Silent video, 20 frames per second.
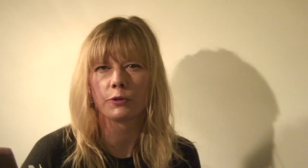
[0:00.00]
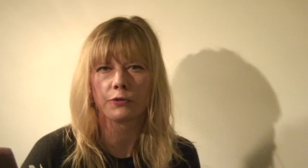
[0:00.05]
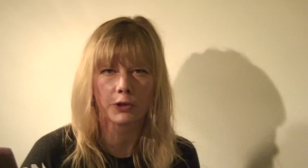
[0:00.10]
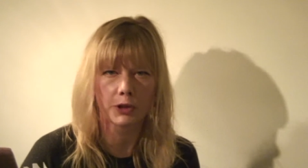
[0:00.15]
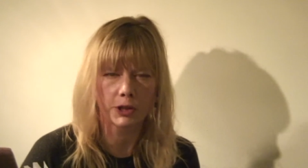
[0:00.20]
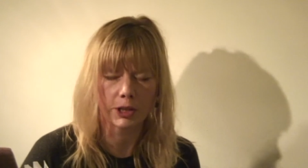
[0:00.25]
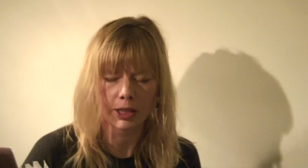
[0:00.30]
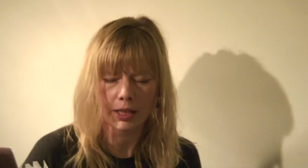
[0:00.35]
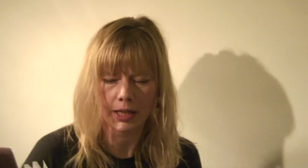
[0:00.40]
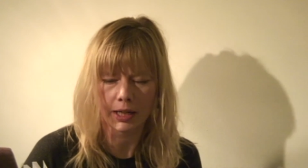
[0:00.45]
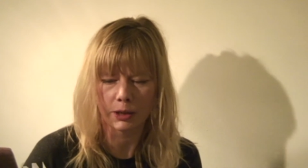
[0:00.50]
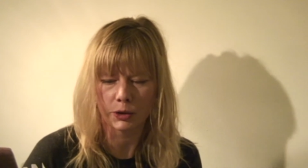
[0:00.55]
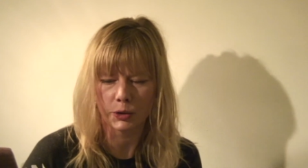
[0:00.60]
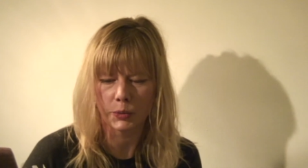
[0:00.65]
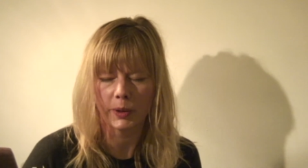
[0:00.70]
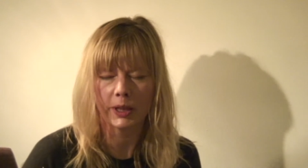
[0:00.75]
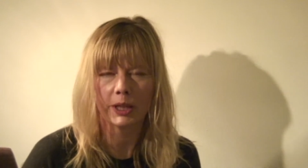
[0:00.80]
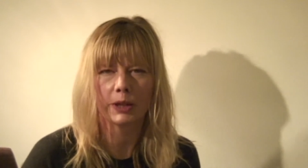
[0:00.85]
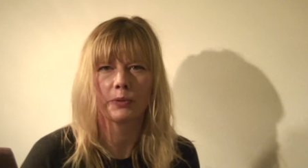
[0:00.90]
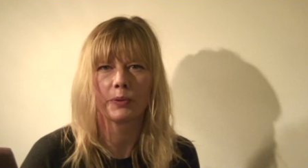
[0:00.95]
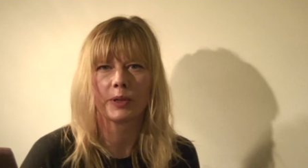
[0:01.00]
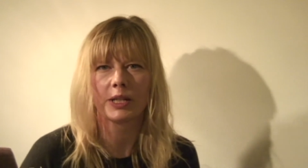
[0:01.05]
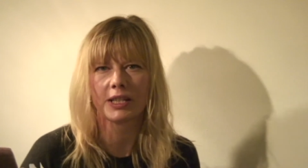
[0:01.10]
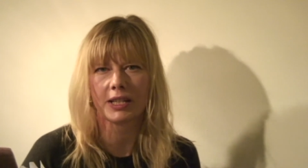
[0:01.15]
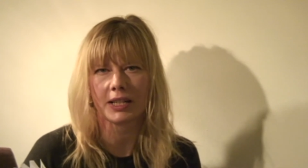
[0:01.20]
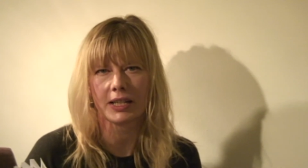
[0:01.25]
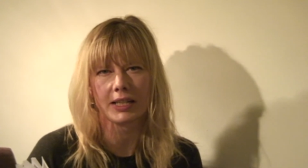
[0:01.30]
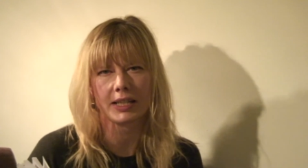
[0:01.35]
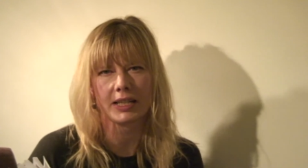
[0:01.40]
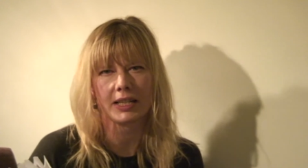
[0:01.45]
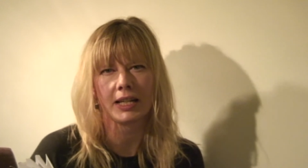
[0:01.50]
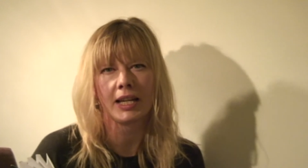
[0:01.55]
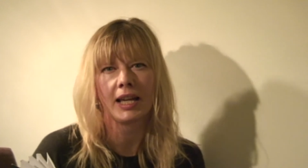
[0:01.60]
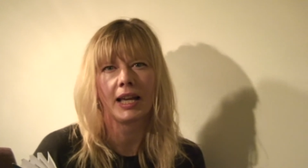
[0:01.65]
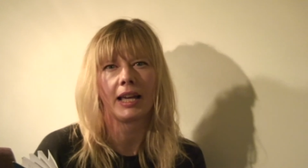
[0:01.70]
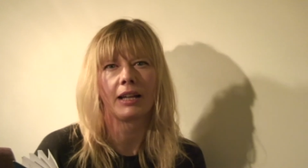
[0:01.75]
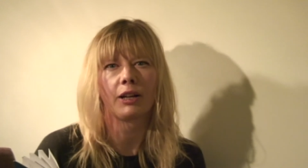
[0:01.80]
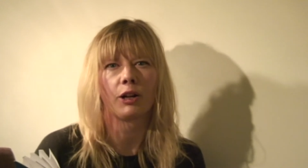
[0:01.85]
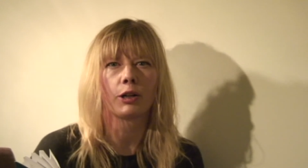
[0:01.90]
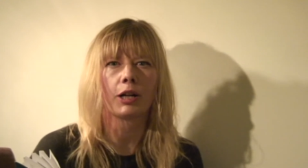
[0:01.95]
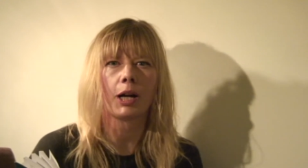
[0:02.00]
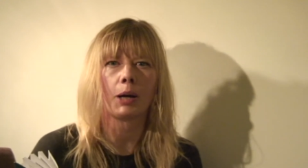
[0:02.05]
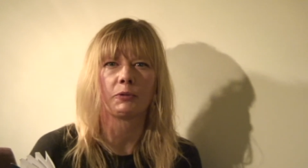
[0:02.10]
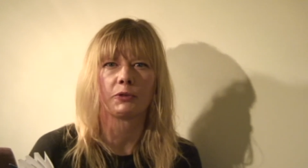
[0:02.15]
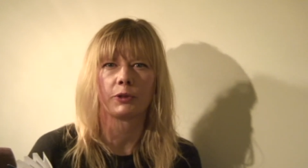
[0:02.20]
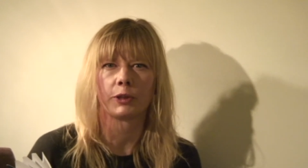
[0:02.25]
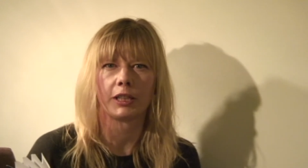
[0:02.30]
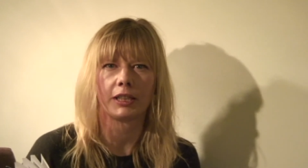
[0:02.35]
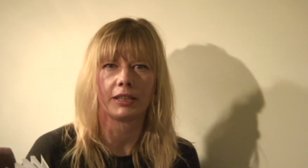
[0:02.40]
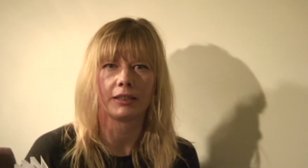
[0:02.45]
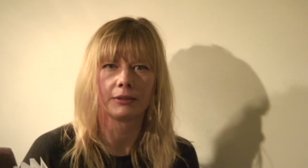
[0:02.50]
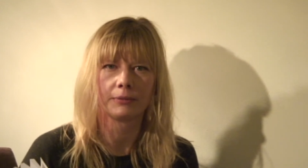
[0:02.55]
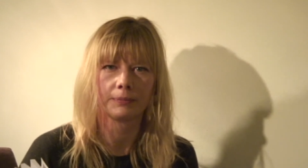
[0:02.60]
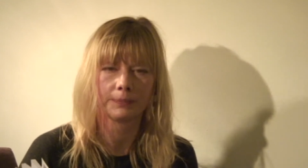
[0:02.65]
Versatile 2360 and are comforted.